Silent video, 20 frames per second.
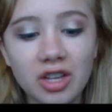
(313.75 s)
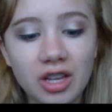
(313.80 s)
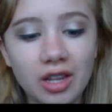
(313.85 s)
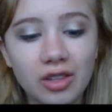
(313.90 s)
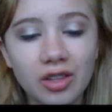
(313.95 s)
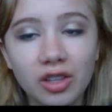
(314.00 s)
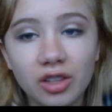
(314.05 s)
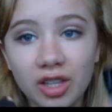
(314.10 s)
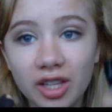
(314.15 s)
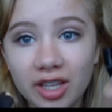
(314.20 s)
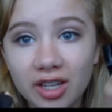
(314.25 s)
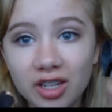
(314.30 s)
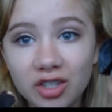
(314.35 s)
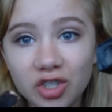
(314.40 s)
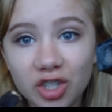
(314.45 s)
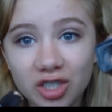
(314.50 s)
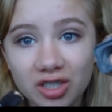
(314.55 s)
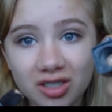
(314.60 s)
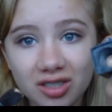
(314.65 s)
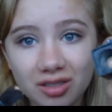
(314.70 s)
in the lid and
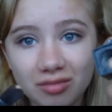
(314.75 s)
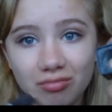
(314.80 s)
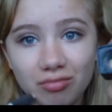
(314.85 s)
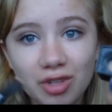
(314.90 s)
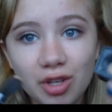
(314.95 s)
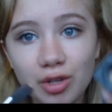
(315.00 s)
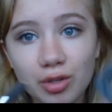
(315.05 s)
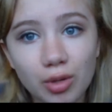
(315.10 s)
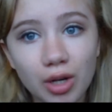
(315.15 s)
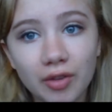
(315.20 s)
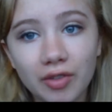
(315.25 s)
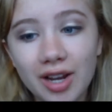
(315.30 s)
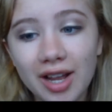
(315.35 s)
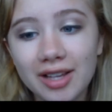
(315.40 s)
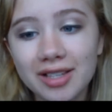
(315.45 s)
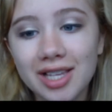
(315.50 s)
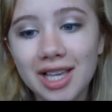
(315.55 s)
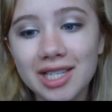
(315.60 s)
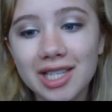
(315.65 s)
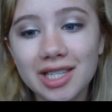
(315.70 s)
just use whatever
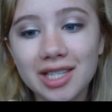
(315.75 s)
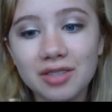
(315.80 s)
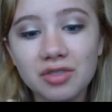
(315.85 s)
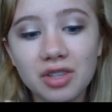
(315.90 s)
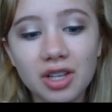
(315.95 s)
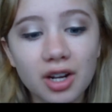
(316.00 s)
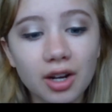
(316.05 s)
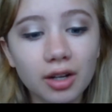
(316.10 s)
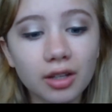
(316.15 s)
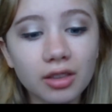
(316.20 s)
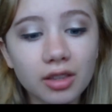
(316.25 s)
excess is in there.